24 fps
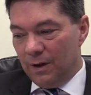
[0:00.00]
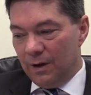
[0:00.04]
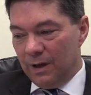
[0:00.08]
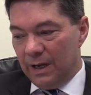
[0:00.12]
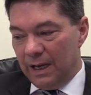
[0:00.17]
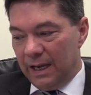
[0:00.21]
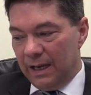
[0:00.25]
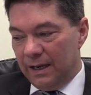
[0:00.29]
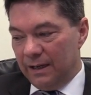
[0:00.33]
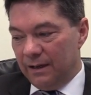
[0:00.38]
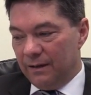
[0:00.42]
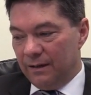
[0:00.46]

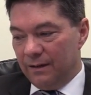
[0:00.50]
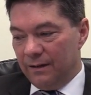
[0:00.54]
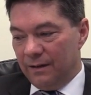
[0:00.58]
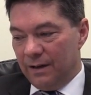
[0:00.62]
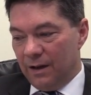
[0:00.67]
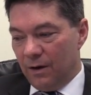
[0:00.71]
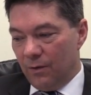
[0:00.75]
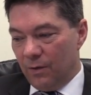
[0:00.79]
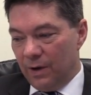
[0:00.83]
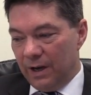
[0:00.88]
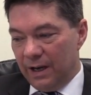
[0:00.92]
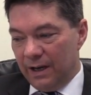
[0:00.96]
In
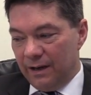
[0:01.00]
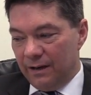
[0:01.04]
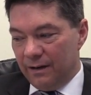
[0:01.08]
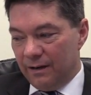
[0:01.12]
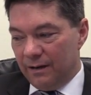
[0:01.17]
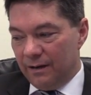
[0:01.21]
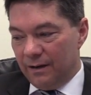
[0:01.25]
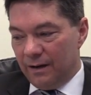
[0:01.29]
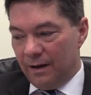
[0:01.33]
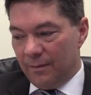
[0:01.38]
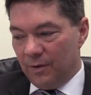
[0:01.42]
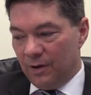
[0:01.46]
knowing,
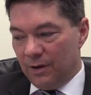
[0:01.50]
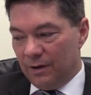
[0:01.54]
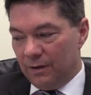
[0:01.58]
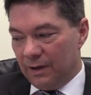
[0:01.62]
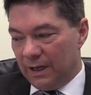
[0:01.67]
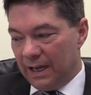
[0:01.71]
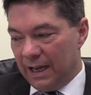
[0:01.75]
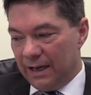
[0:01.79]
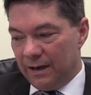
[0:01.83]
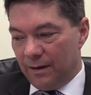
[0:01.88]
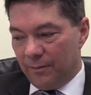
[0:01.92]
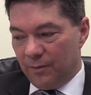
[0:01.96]
I'm
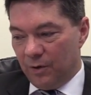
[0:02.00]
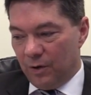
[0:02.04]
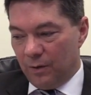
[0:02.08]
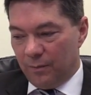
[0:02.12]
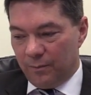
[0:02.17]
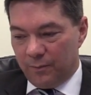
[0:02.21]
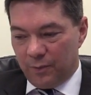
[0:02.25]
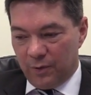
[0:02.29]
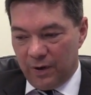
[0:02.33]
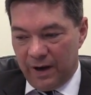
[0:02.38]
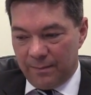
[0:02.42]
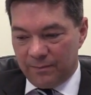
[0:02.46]
not
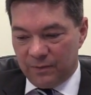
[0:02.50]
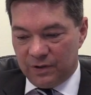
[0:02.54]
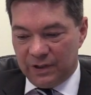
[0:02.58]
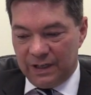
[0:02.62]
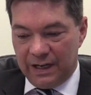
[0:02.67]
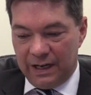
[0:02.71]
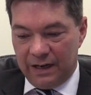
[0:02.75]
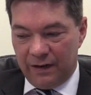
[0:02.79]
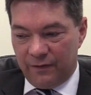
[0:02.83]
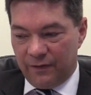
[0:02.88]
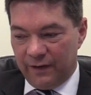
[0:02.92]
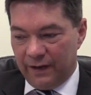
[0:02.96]

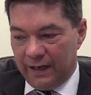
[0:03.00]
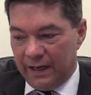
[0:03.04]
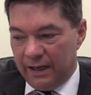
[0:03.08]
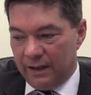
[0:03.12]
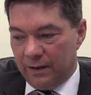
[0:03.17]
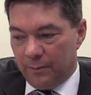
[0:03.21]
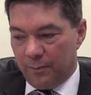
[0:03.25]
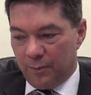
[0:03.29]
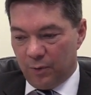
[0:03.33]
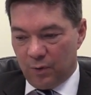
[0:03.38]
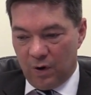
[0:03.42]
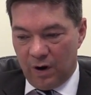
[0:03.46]
preempting anything here.
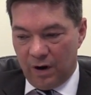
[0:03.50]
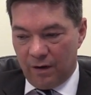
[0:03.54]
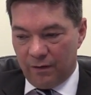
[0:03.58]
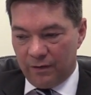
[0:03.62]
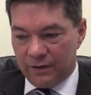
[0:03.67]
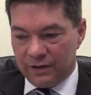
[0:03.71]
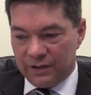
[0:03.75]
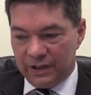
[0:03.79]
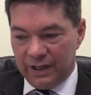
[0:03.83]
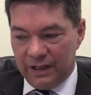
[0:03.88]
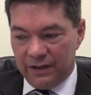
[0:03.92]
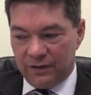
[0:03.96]
The
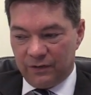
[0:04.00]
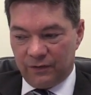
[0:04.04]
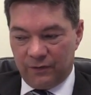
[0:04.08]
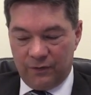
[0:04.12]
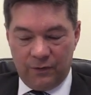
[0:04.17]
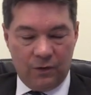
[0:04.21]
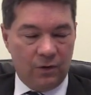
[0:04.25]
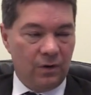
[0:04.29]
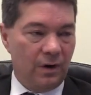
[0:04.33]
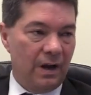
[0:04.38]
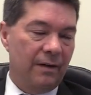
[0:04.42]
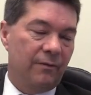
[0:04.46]
priorities
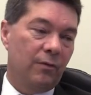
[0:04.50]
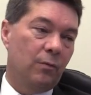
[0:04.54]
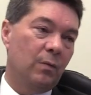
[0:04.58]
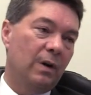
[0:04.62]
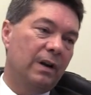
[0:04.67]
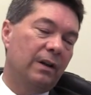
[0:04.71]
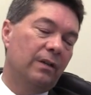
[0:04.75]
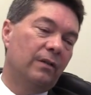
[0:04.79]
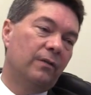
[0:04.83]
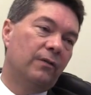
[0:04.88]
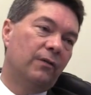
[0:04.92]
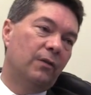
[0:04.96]
for
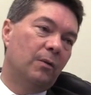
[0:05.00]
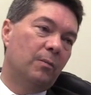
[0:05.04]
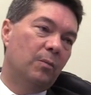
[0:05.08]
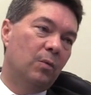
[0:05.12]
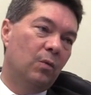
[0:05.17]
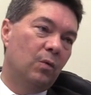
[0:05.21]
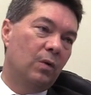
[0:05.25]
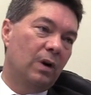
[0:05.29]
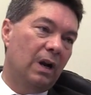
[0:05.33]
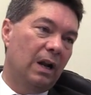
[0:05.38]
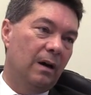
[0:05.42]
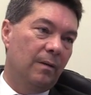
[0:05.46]
everyone at the
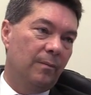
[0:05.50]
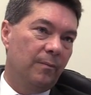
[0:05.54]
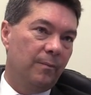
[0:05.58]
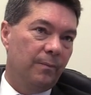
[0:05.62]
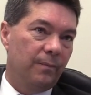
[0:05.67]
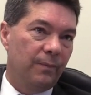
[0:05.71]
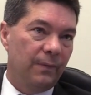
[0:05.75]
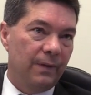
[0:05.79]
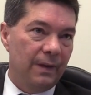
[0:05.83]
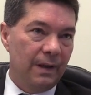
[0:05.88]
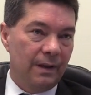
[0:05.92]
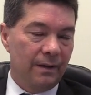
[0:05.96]
football club,
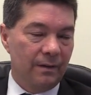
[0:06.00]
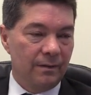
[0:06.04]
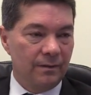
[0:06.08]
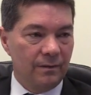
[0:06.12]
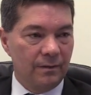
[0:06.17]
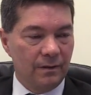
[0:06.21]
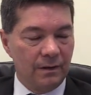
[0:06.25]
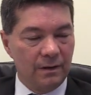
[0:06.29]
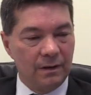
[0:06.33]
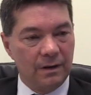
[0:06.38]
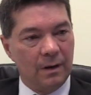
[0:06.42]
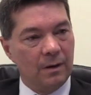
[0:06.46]

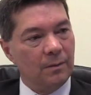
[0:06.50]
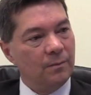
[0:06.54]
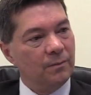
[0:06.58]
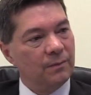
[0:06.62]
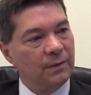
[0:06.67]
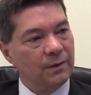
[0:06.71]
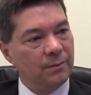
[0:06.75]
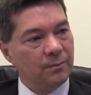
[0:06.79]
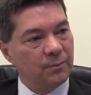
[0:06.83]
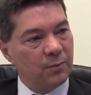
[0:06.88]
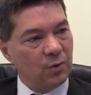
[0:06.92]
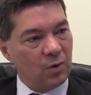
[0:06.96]

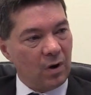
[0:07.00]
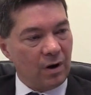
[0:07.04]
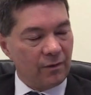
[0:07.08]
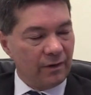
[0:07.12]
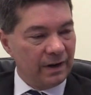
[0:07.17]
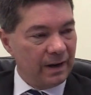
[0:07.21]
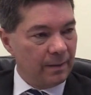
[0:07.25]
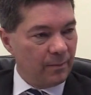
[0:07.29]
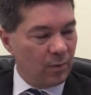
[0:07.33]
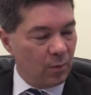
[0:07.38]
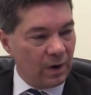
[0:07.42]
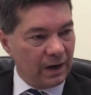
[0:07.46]
priority
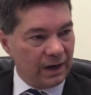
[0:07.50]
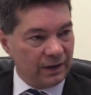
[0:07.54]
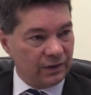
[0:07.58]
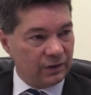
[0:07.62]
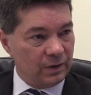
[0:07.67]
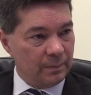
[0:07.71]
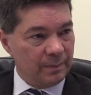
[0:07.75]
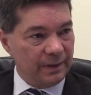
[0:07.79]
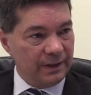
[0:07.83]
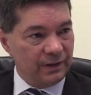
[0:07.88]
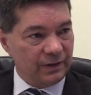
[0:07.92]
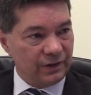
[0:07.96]
number one has
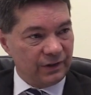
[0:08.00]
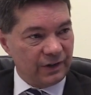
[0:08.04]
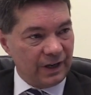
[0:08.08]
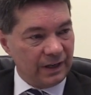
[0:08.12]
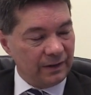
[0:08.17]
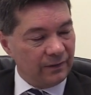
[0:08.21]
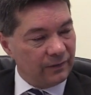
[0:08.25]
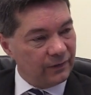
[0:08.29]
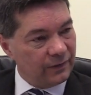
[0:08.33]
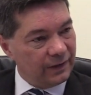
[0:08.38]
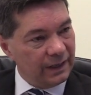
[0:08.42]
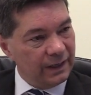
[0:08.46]
to be
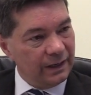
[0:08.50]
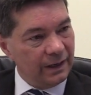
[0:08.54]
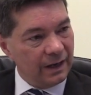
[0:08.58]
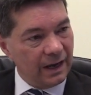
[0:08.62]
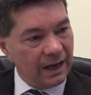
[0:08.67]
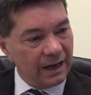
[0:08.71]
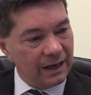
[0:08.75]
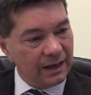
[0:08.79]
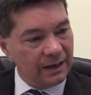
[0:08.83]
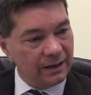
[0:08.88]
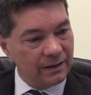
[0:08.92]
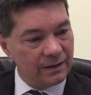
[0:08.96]
safety
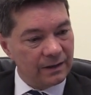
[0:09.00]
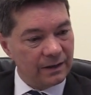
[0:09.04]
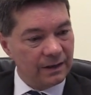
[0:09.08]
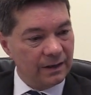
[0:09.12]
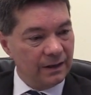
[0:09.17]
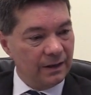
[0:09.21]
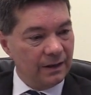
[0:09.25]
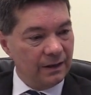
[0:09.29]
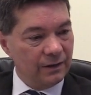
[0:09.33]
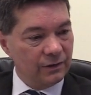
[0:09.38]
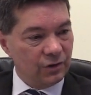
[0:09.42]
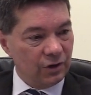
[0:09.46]
and
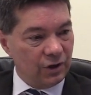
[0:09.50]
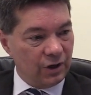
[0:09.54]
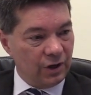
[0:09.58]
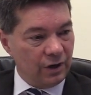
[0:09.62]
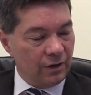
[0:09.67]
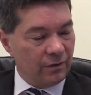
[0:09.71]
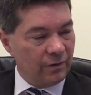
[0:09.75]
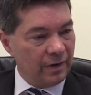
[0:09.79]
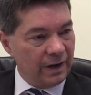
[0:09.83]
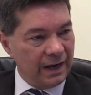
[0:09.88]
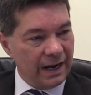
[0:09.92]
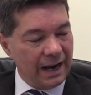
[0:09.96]

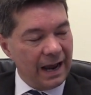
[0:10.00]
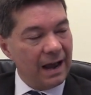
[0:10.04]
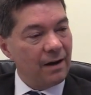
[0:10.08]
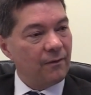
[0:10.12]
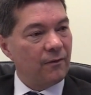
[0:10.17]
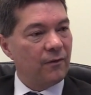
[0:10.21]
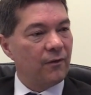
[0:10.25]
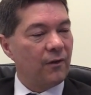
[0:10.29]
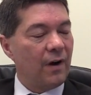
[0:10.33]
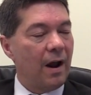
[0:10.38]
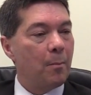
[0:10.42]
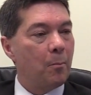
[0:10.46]
security
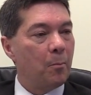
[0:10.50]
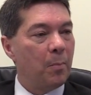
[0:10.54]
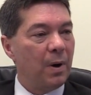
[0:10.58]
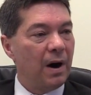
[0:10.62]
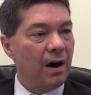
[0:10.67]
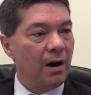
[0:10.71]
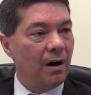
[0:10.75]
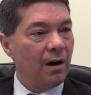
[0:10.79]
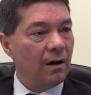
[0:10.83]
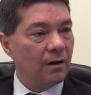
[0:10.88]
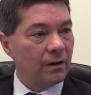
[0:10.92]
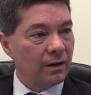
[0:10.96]
at Fratton
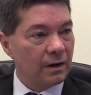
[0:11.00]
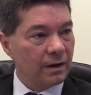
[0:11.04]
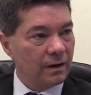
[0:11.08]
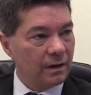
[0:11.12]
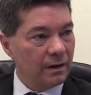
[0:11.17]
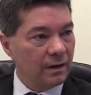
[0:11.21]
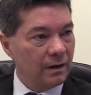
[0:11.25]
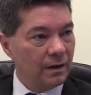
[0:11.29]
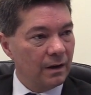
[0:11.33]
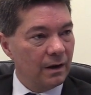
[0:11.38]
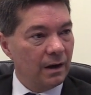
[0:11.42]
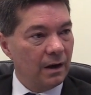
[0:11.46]
Park.
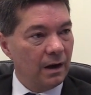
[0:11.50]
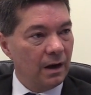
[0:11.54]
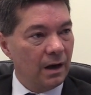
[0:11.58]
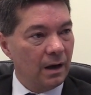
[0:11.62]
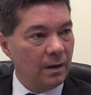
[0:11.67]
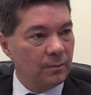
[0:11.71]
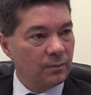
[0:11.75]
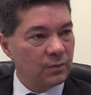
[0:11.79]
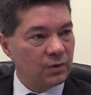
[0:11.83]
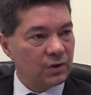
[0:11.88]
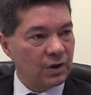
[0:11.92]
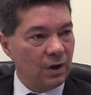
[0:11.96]

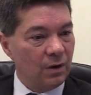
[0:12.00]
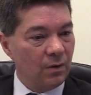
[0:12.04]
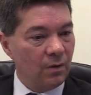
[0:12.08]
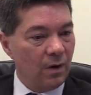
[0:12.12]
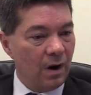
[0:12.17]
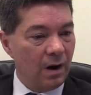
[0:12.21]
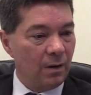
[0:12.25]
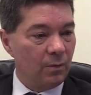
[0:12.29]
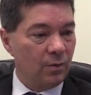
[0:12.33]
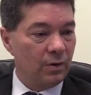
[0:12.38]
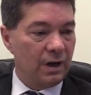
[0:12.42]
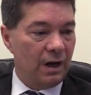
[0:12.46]
So
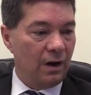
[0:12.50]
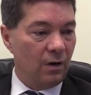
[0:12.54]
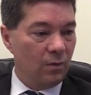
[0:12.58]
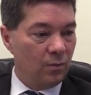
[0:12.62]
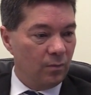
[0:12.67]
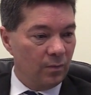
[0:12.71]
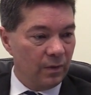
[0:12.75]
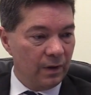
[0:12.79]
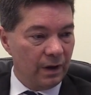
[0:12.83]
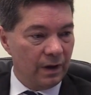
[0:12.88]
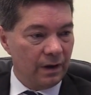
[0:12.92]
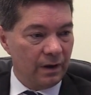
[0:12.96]
I would
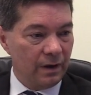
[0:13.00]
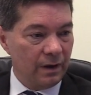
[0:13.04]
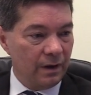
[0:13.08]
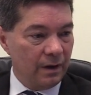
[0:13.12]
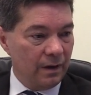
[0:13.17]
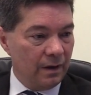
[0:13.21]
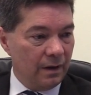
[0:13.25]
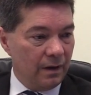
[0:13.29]
hope that